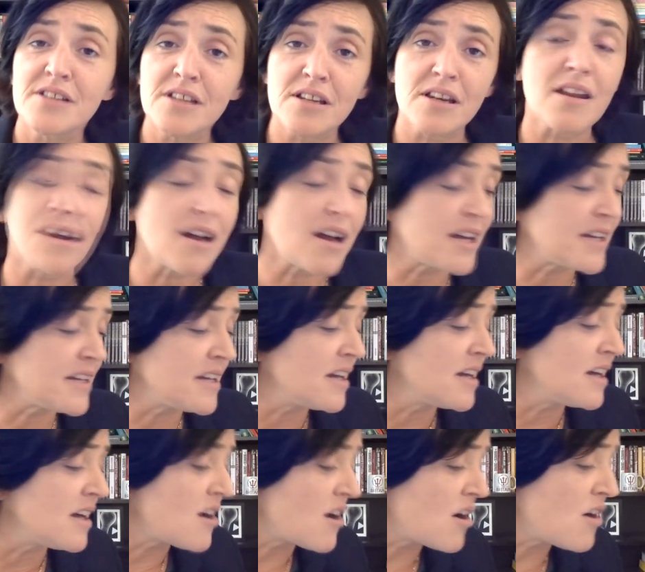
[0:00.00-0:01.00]
the lie
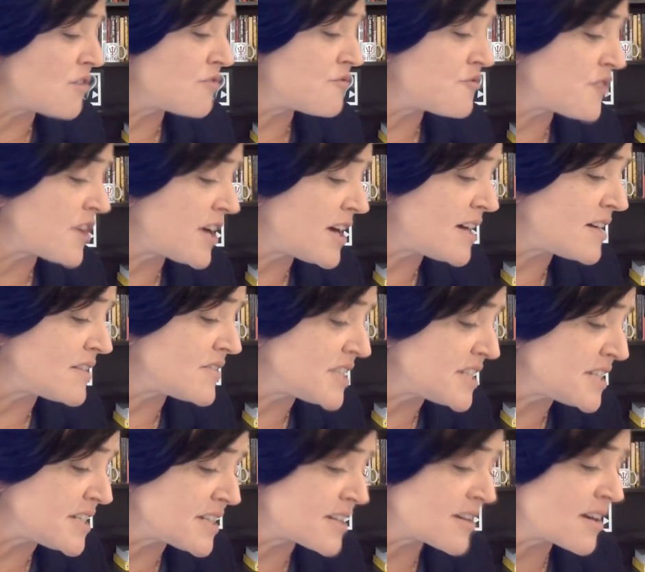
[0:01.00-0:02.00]
of
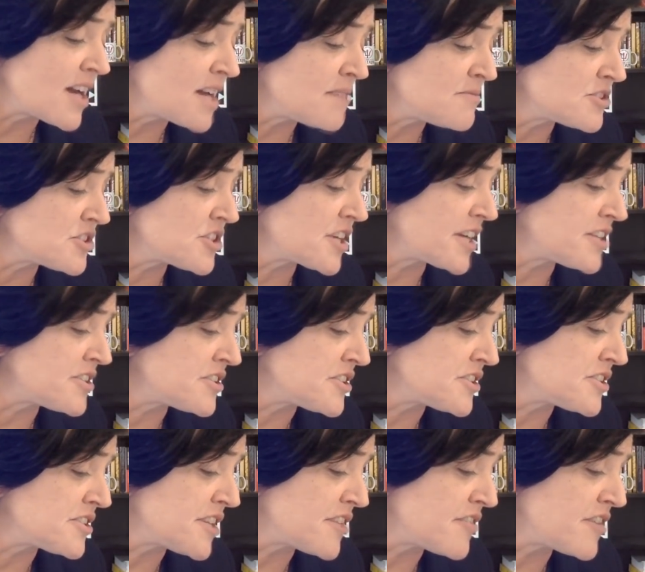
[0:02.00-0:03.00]
the climate change
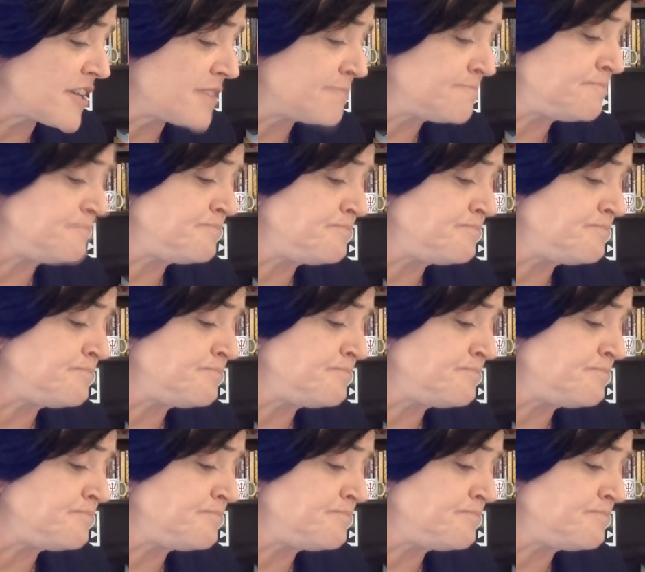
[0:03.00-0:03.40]
hysteria.